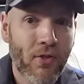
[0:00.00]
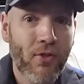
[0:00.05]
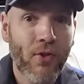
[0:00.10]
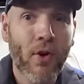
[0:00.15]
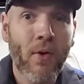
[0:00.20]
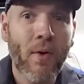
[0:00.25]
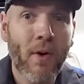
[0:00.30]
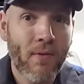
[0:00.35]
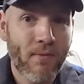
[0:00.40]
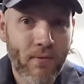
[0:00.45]

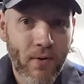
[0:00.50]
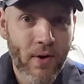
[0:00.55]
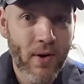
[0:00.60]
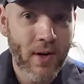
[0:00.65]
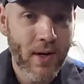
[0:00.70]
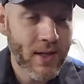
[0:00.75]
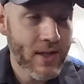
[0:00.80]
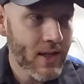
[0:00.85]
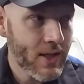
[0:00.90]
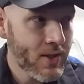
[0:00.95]
throw it for
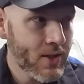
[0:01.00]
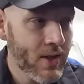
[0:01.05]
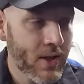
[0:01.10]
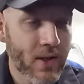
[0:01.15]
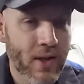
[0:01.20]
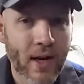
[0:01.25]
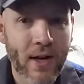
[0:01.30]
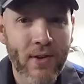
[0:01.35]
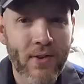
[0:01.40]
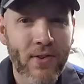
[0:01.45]
additional
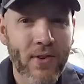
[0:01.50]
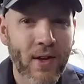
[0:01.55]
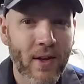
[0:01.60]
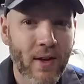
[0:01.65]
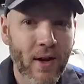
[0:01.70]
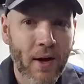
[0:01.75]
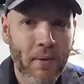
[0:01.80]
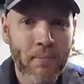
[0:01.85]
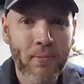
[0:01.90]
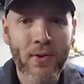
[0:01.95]

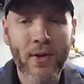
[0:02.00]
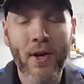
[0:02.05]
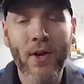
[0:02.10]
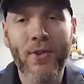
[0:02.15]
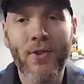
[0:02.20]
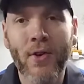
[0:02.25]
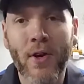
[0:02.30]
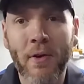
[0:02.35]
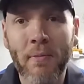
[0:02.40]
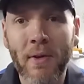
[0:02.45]
upsell
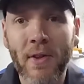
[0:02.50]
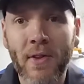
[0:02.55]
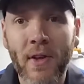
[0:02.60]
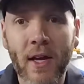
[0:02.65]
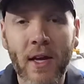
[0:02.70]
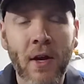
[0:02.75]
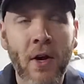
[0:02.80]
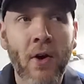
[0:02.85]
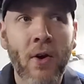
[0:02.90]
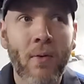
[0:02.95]
to them and
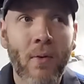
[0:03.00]
say,